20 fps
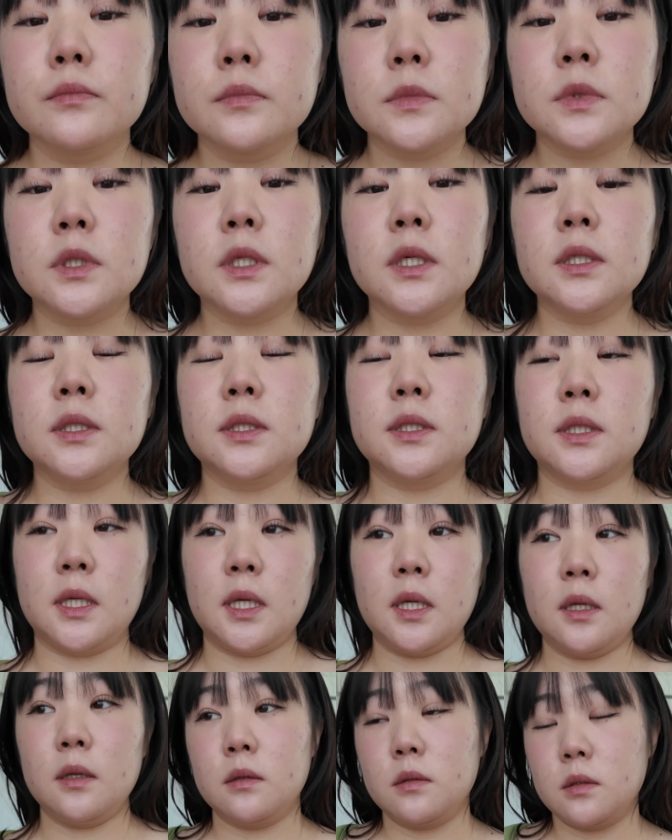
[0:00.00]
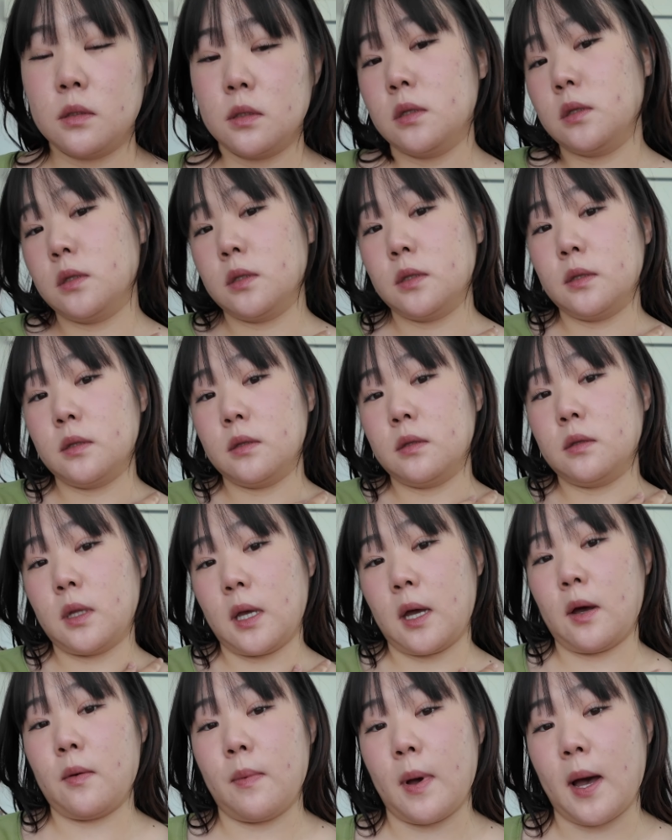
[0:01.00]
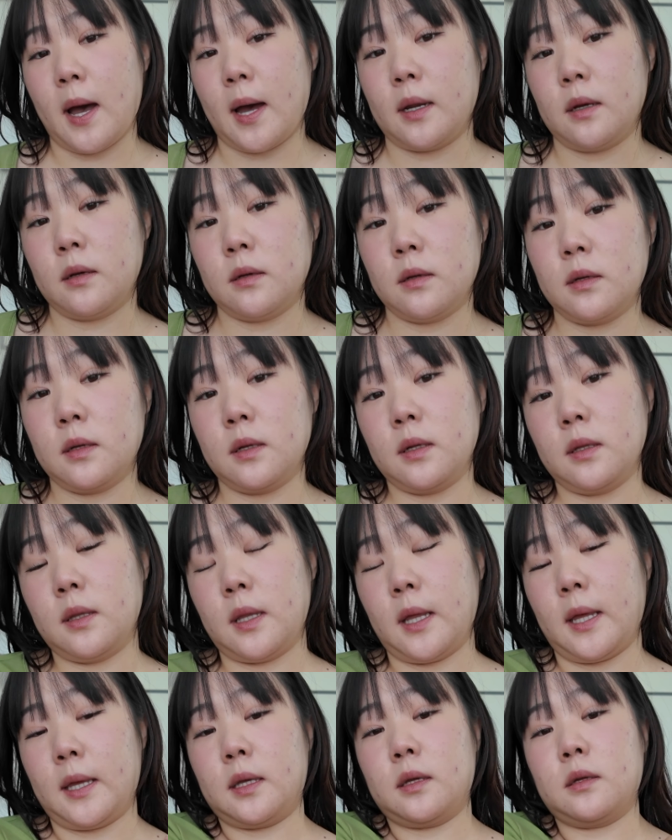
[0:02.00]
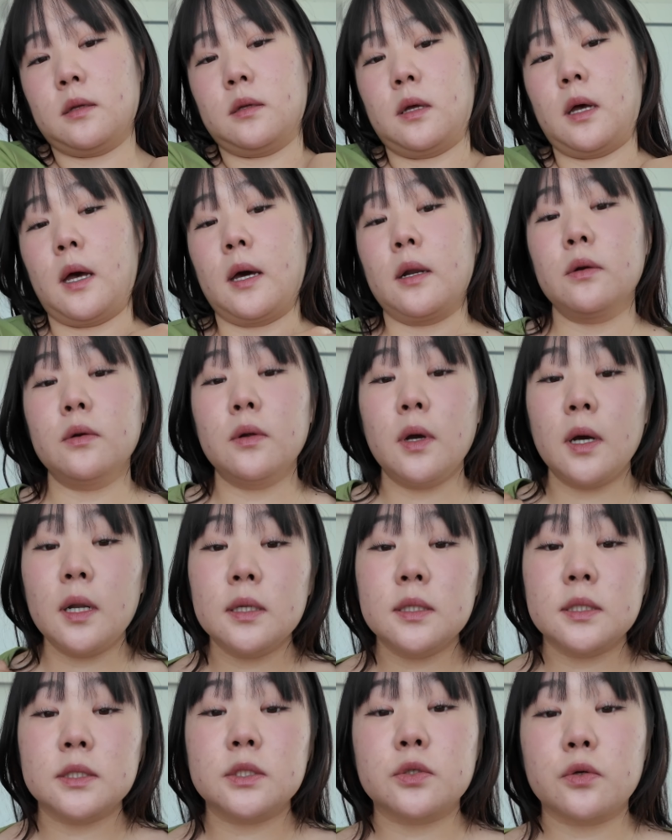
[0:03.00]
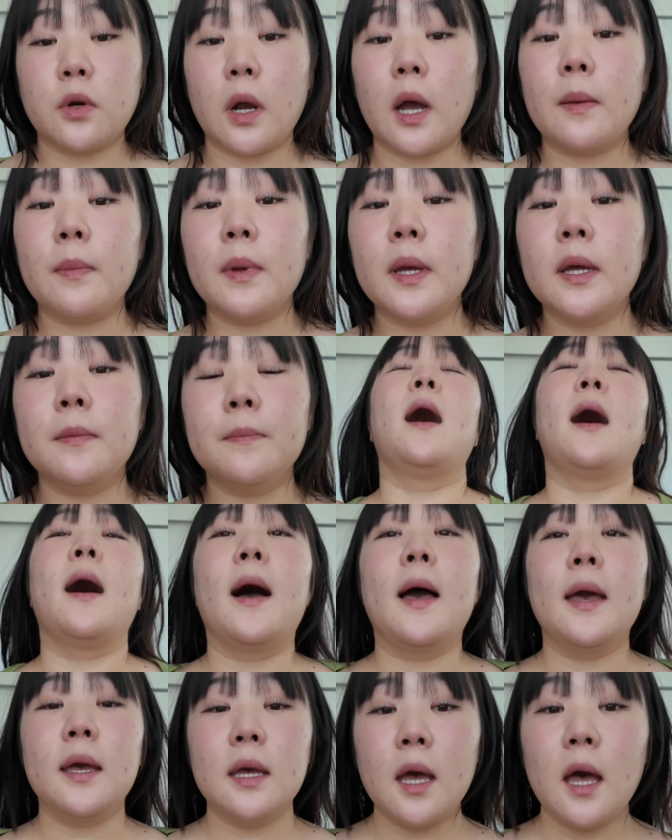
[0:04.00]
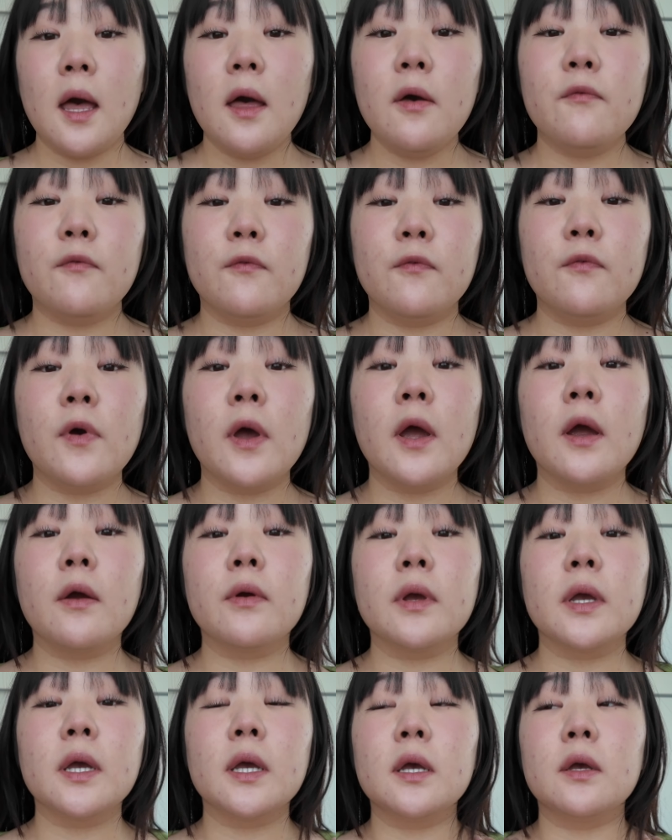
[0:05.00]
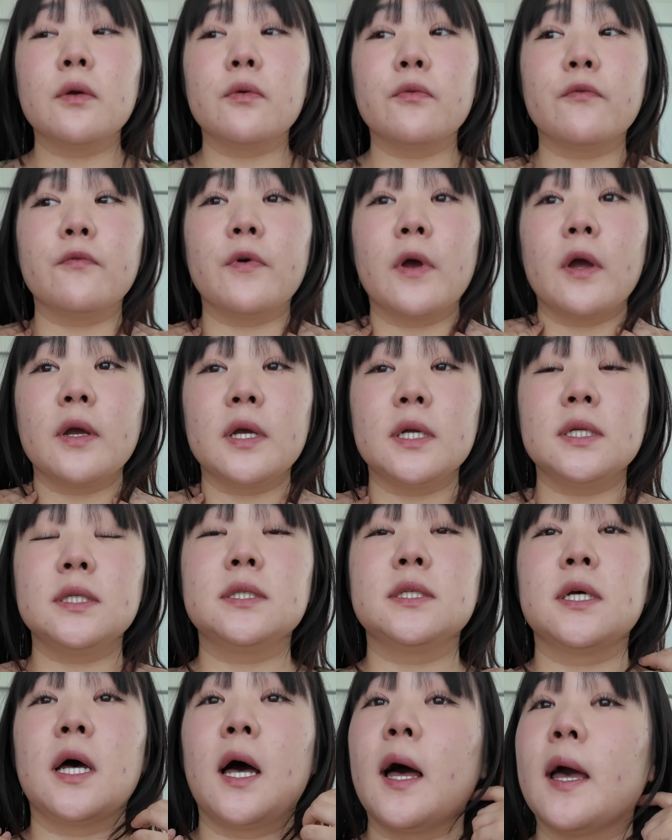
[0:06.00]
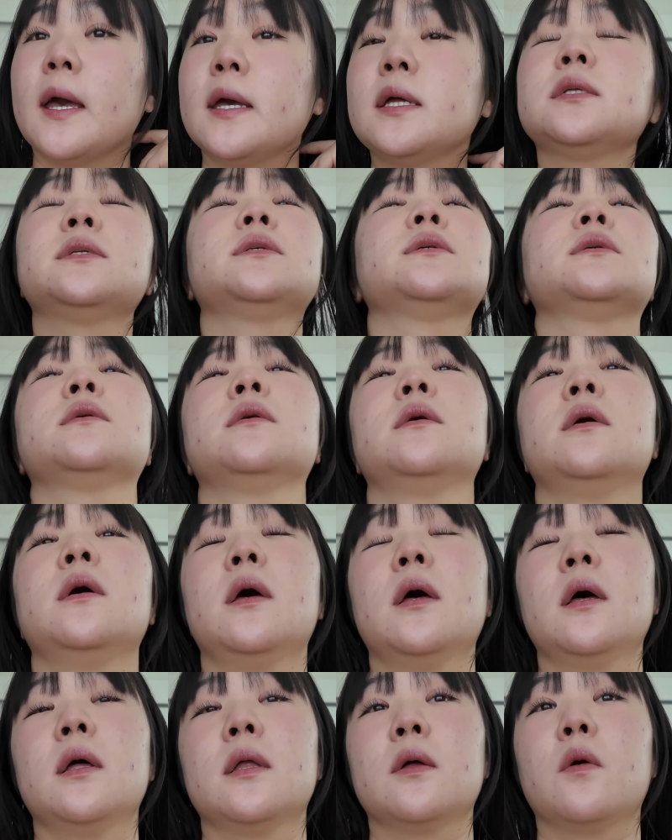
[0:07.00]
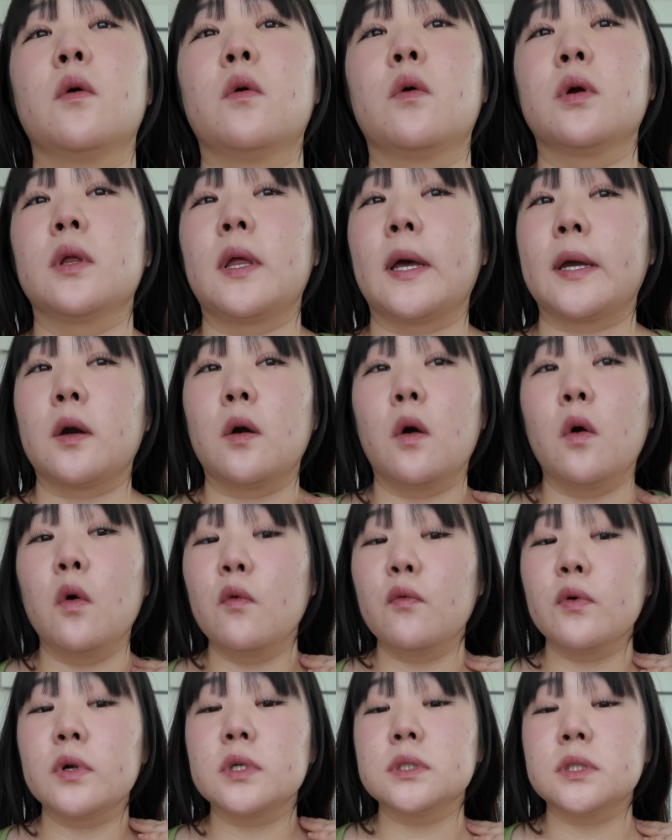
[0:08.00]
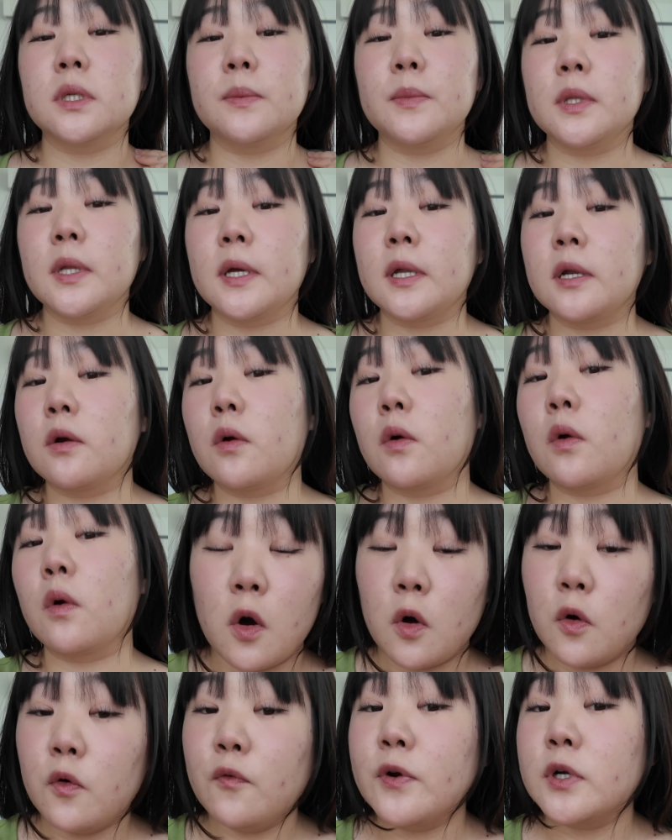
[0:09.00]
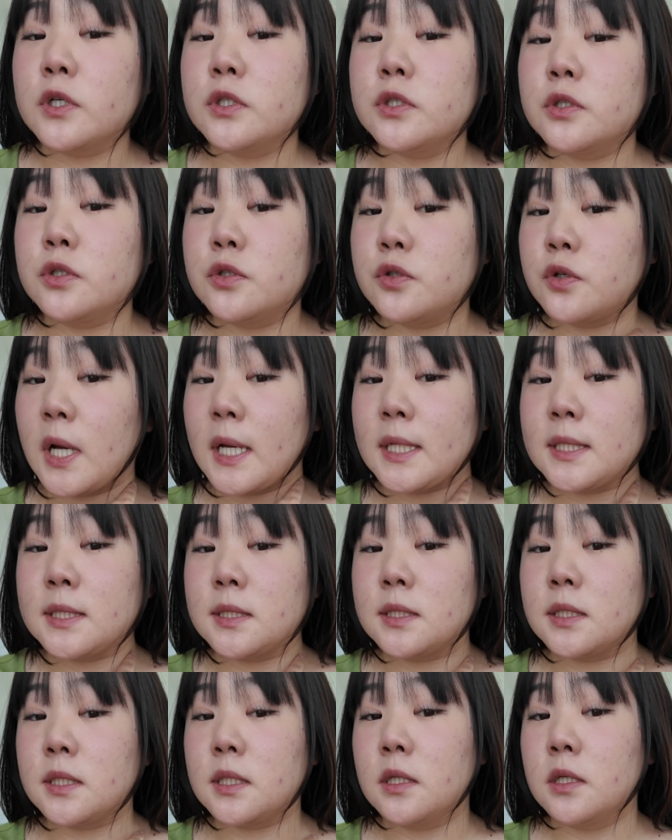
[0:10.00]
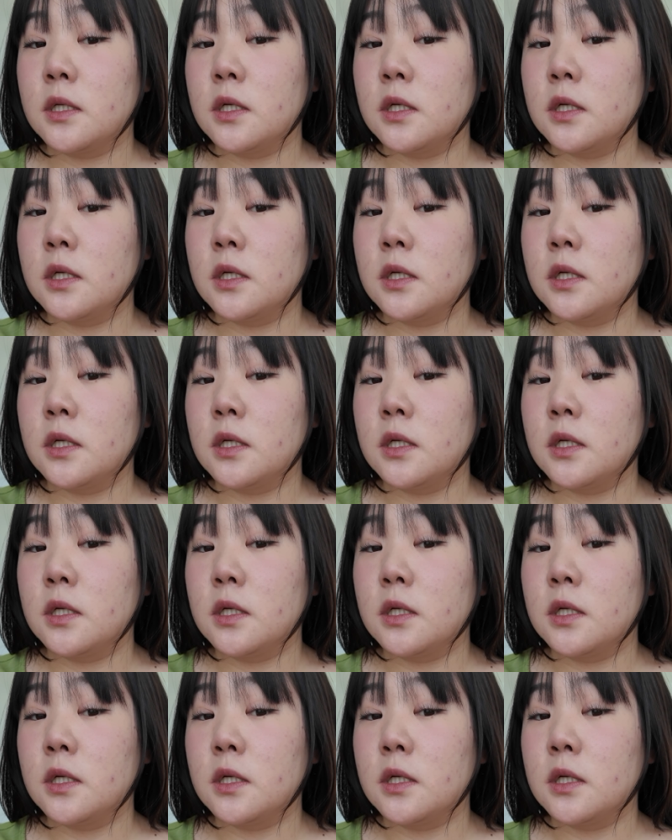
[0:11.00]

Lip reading: Do you see how bad? Like, I don't know how to describe it. I have very, very tight or like overstimulated or overstressed